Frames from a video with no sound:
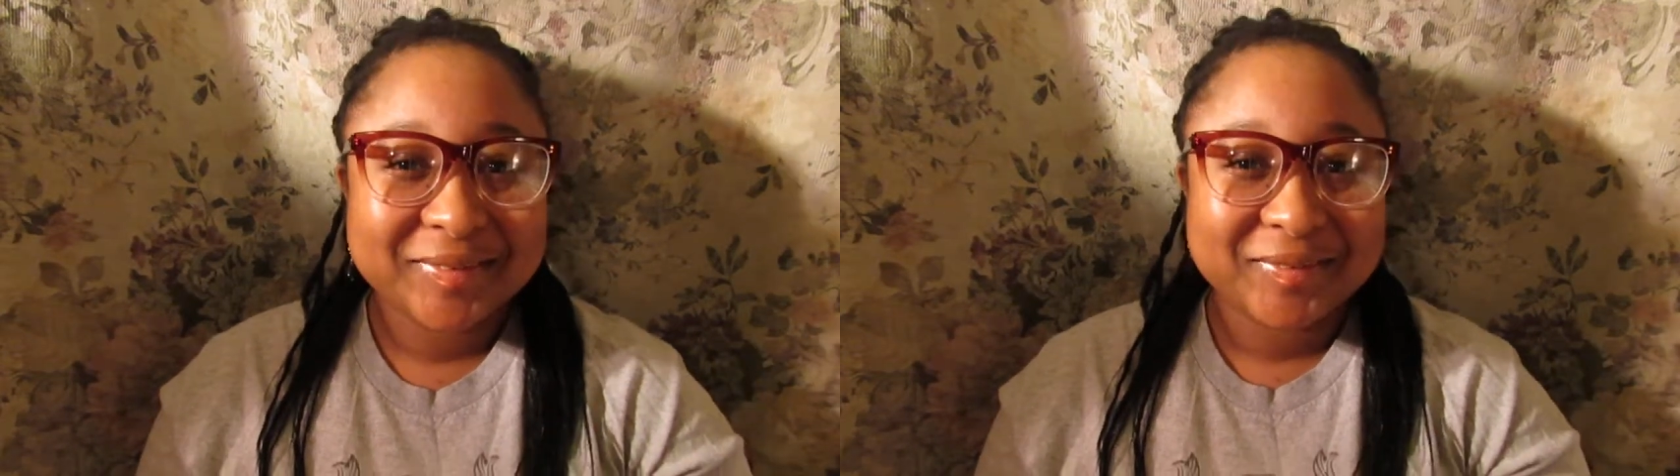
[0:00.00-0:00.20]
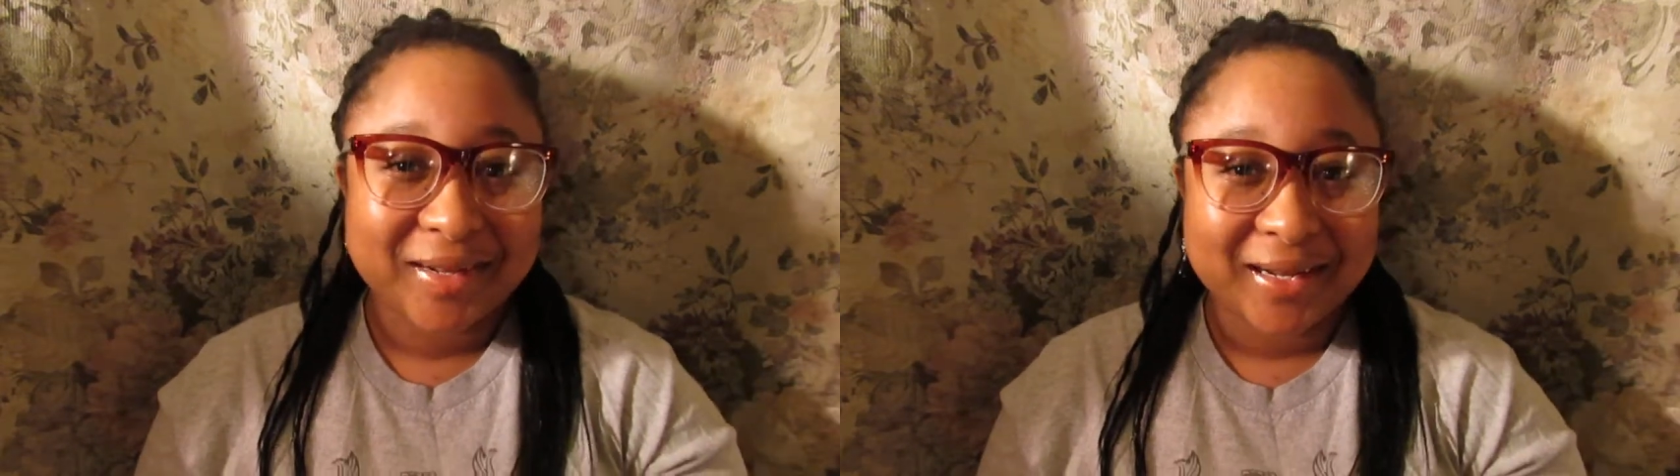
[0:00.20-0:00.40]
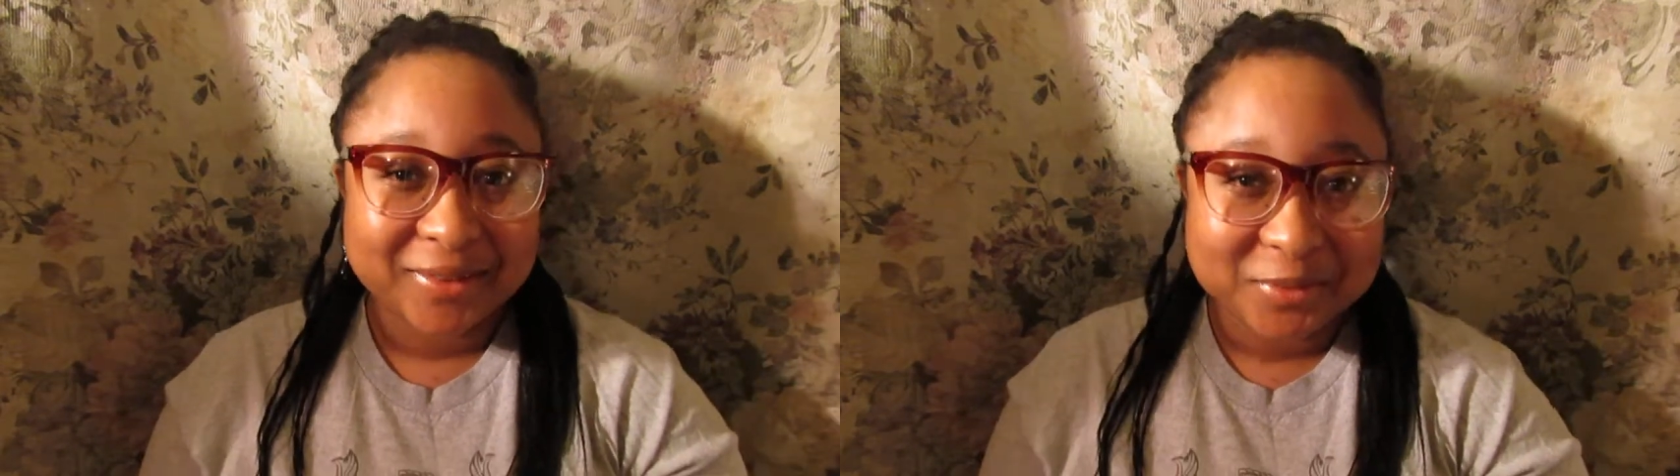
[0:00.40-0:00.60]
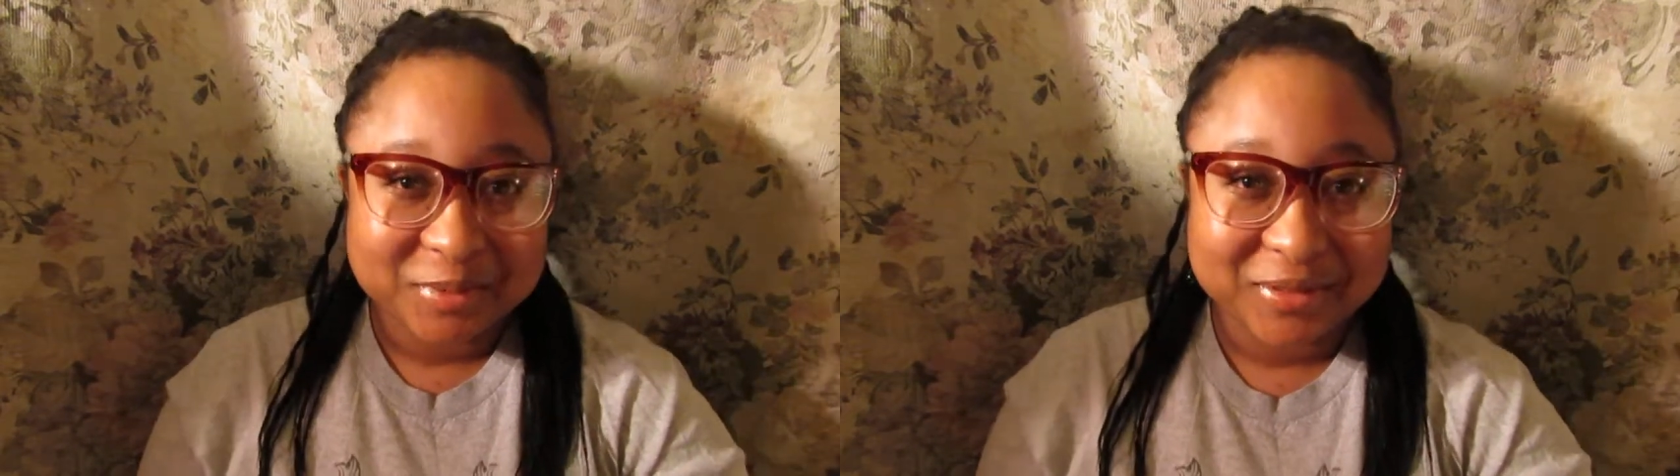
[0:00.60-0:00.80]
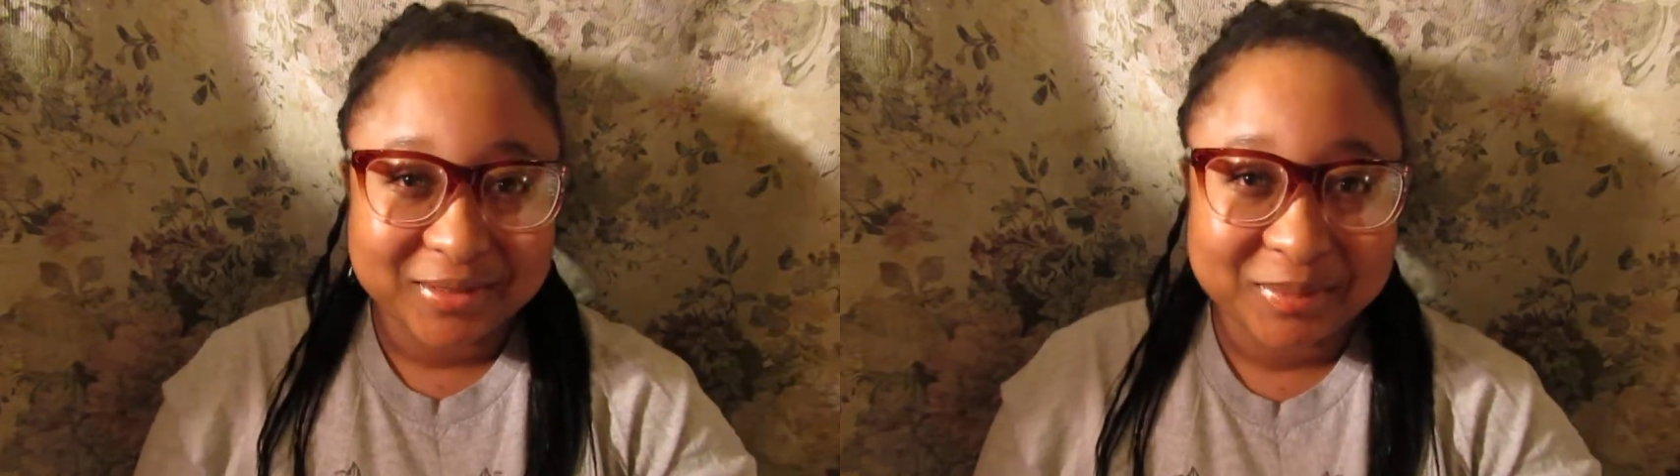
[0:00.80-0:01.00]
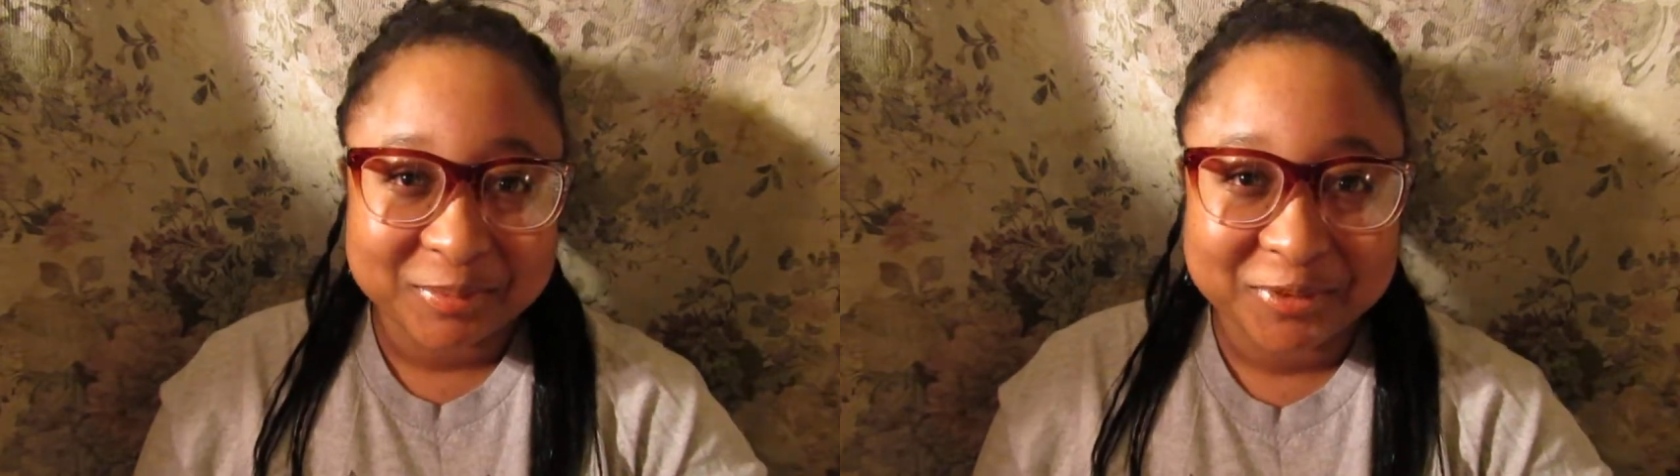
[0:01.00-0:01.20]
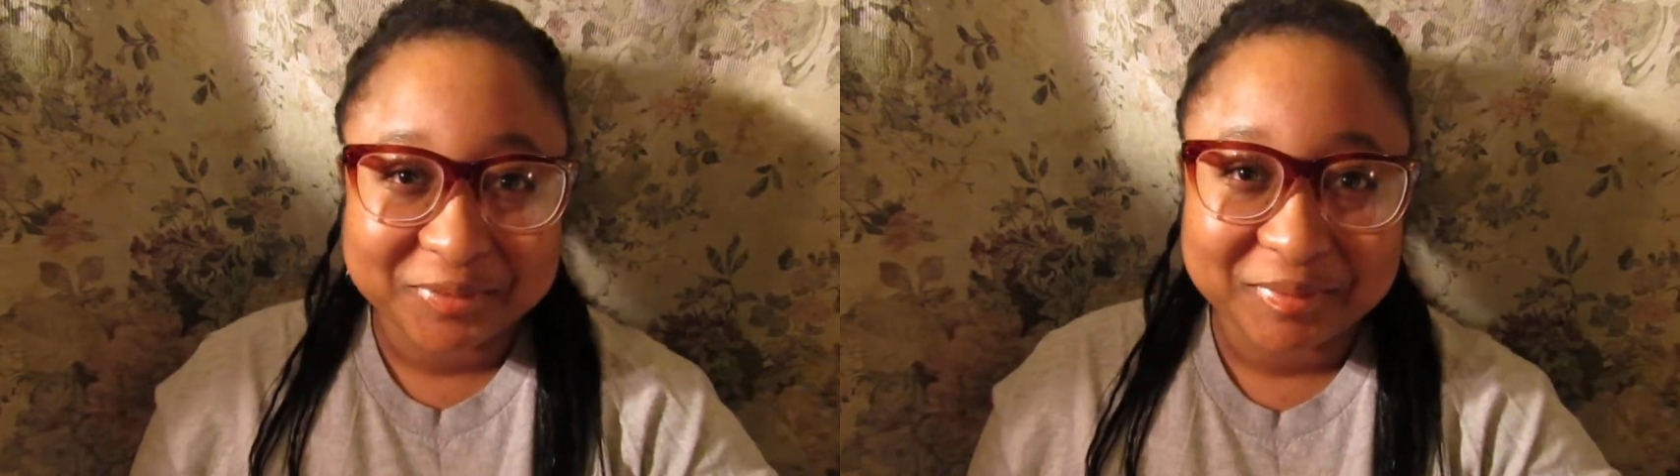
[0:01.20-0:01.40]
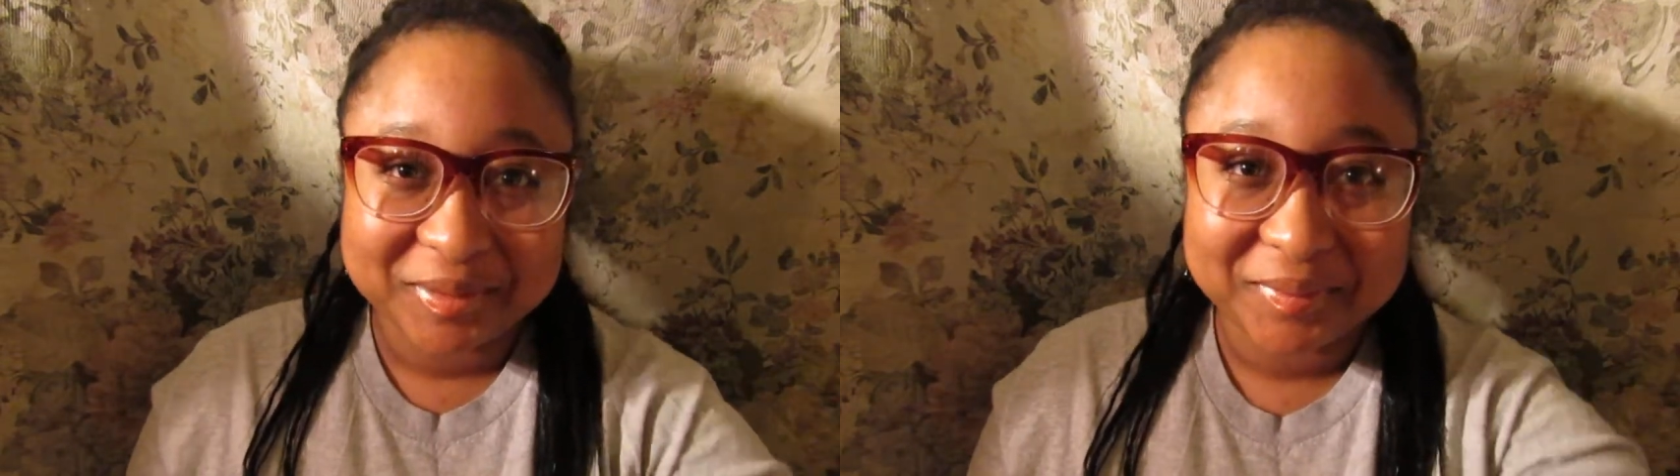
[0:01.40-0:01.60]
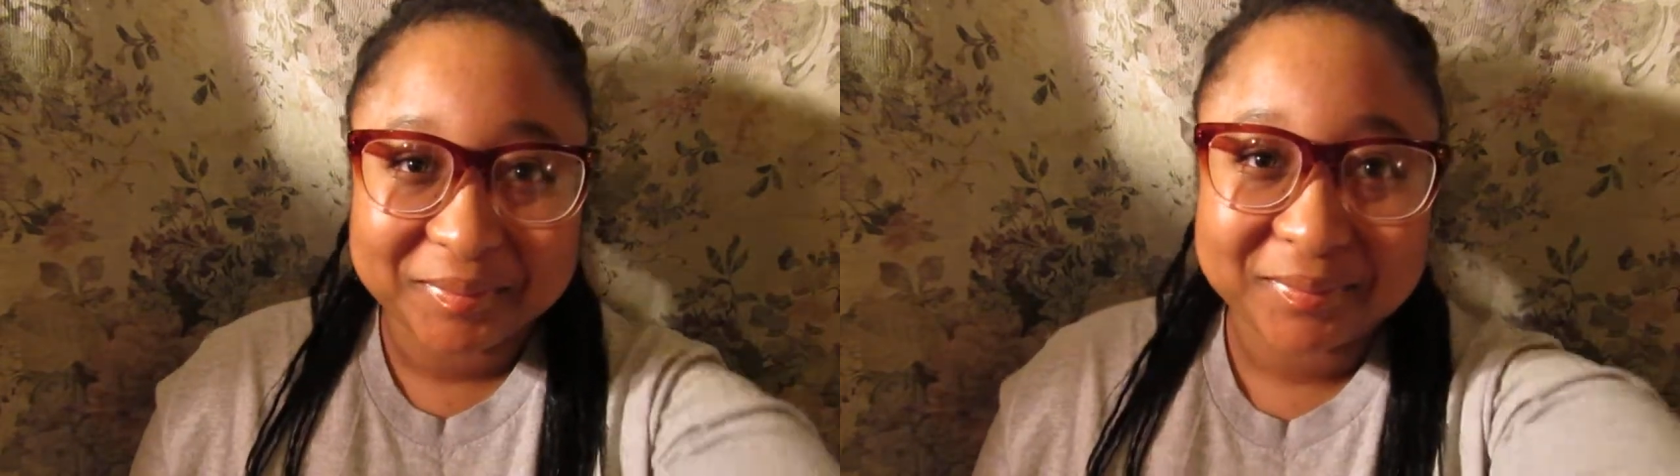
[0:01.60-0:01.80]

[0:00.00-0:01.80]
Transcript: Bye. You'll be seeing more of me.